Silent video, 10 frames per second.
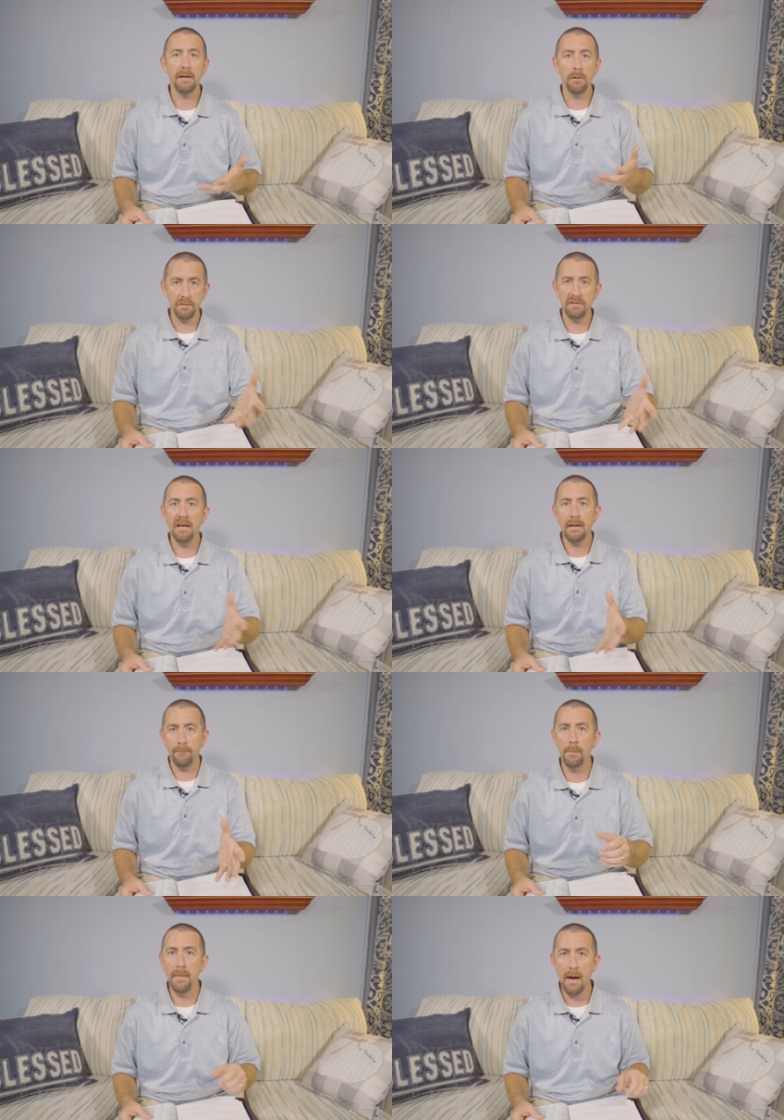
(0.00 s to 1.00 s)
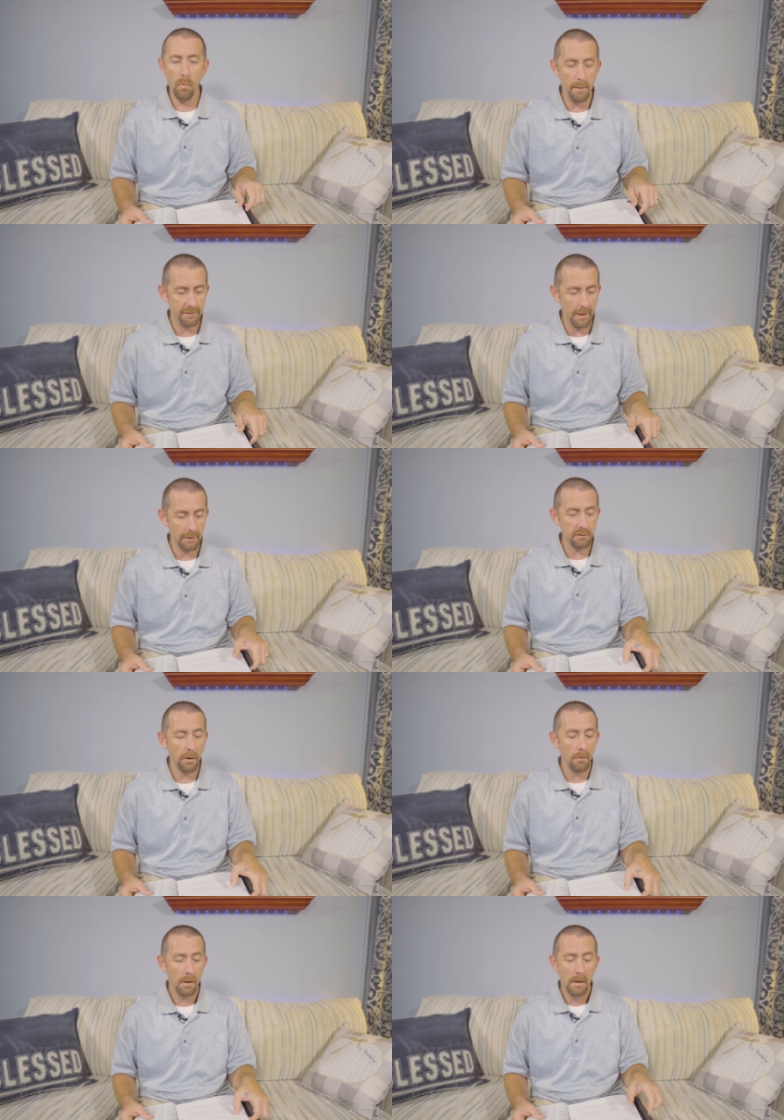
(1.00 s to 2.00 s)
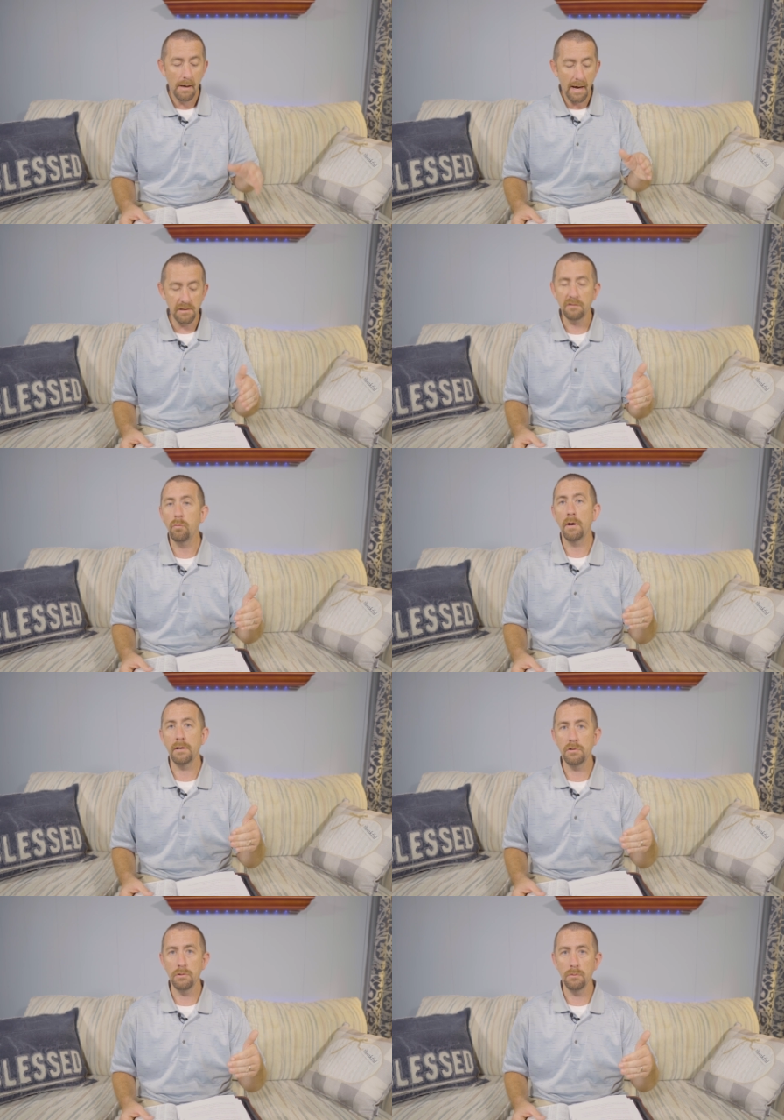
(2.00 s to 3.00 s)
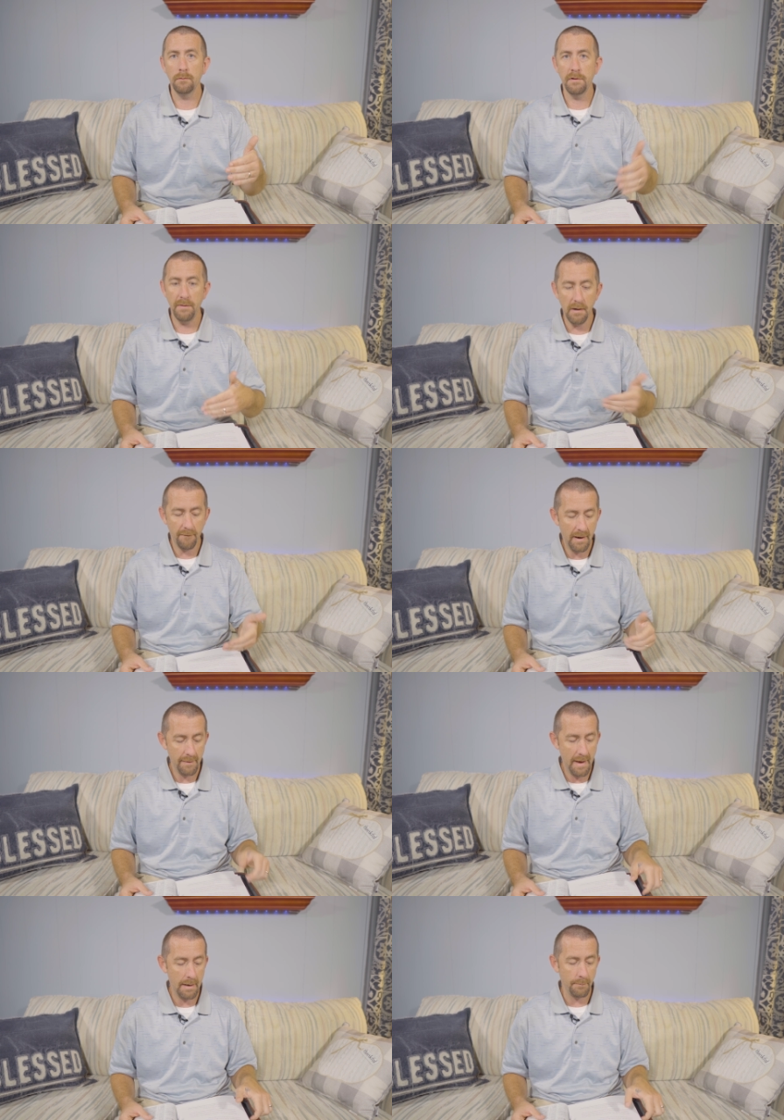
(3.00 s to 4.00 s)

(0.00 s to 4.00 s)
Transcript: said it was taken from that website. So I just wanted to verify that.